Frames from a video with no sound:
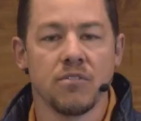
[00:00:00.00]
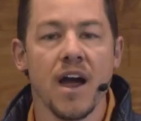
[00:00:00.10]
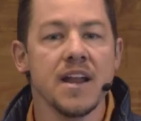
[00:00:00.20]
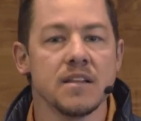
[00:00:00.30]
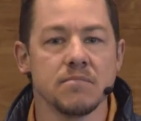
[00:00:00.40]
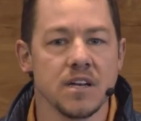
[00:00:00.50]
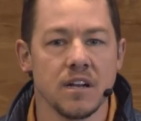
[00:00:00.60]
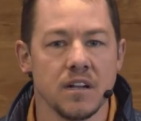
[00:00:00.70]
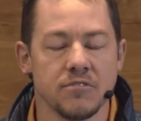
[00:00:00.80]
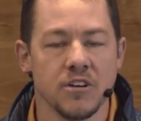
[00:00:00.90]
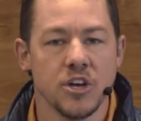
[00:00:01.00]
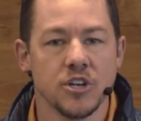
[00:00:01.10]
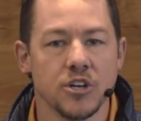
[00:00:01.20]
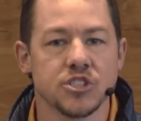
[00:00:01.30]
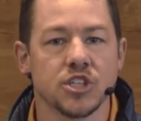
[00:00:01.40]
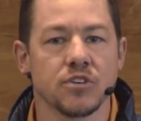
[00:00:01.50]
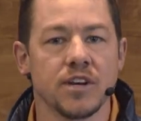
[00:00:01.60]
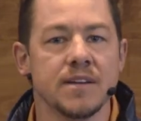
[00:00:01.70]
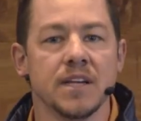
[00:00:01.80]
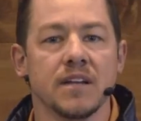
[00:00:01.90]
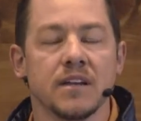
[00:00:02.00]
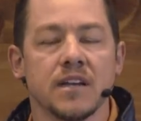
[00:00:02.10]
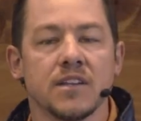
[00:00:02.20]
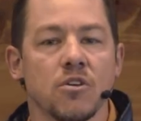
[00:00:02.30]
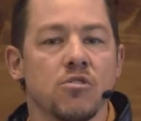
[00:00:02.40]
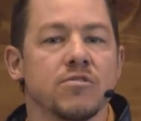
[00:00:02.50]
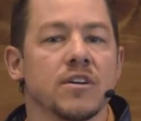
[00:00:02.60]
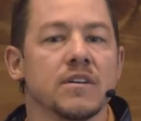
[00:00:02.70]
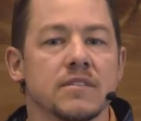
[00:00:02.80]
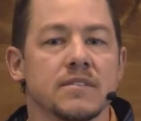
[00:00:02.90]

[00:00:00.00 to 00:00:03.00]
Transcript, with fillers: Right in the middle of your screaming, it's over.